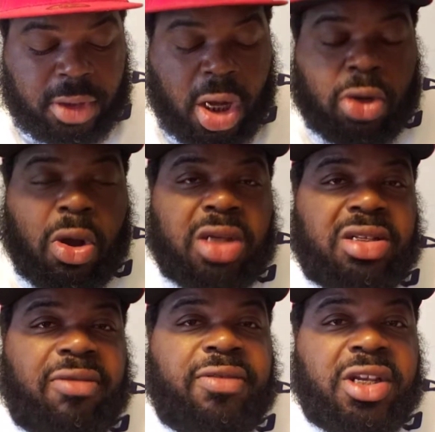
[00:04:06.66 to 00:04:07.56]
Across
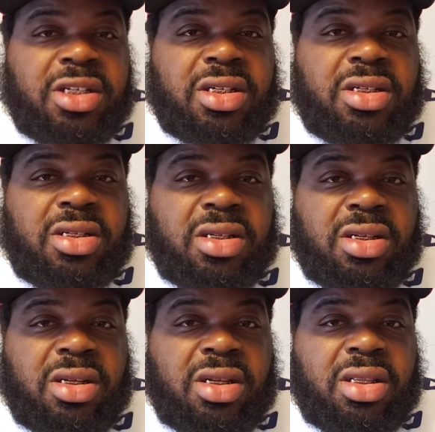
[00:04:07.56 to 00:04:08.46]
divisions
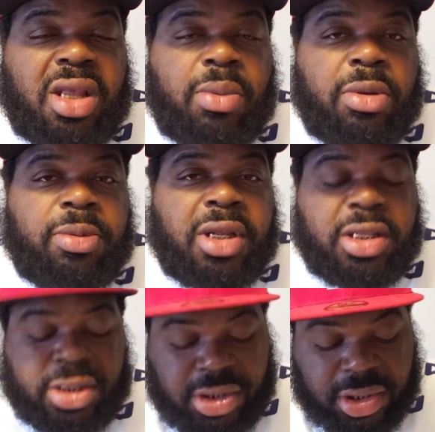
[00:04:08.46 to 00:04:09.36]
that we play
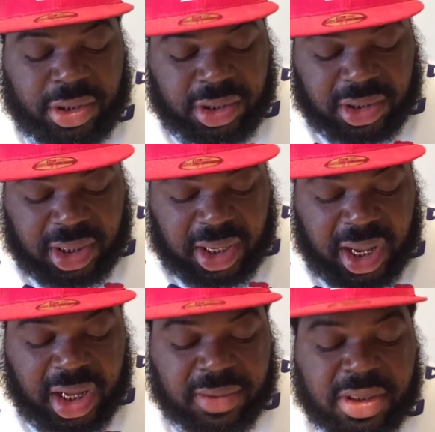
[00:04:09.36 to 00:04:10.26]
this year is the
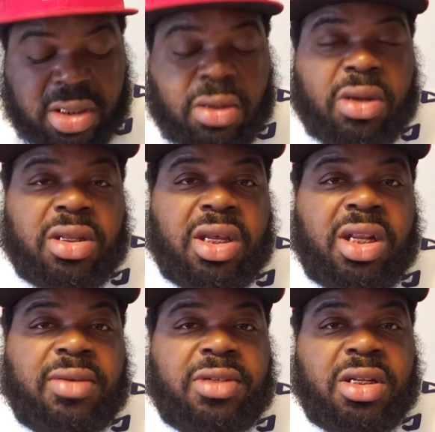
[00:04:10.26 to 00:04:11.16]
AFC North and
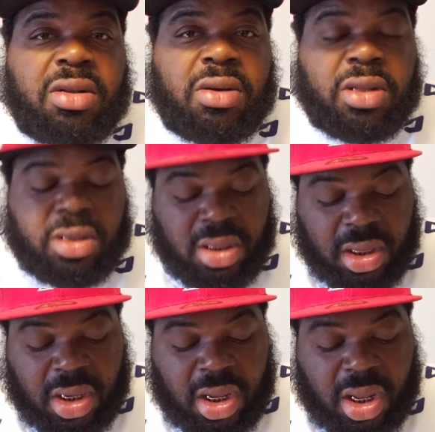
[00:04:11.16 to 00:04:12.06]
NFC North.
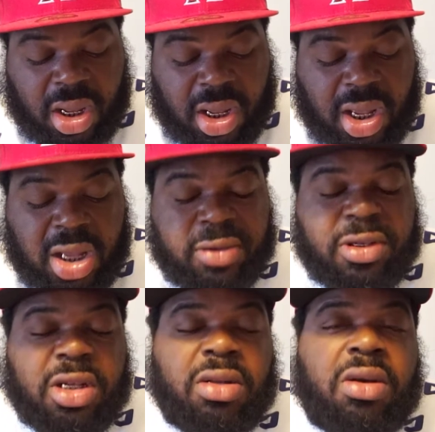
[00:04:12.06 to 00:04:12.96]

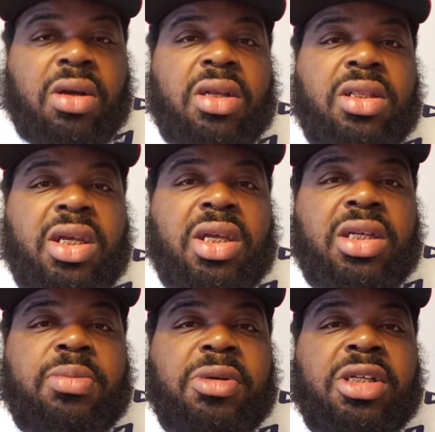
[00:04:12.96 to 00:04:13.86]
AFC North
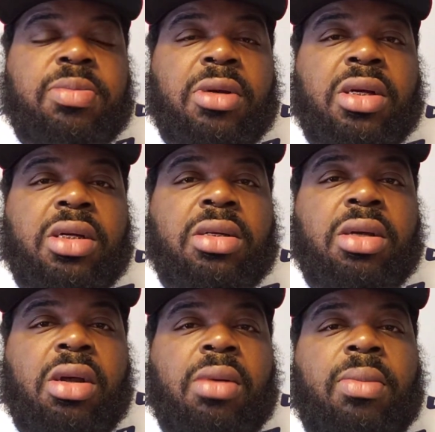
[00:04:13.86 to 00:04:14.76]
is Pittsburgh,
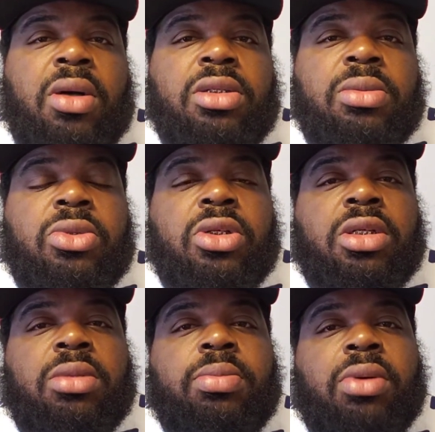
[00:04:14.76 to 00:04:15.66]

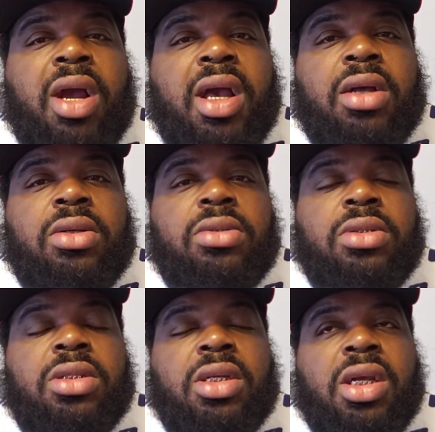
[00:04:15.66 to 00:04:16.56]
Baltimore,
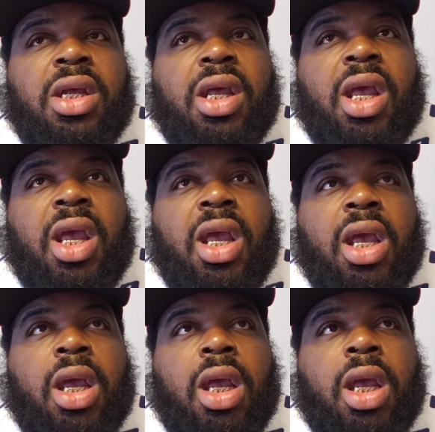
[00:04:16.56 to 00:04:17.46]
Browns,
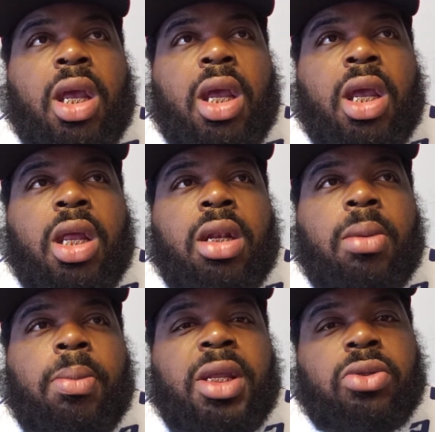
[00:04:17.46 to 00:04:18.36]

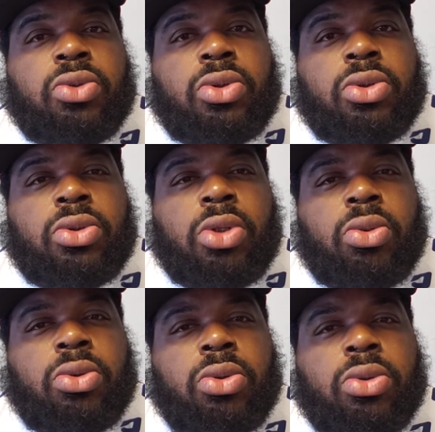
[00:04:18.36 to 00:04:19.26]
and Bengals.
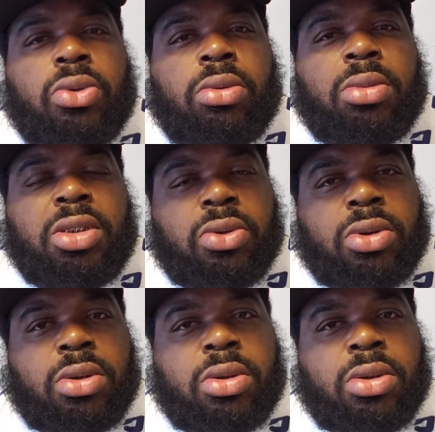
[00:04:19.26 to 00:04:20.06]
No? Bengals?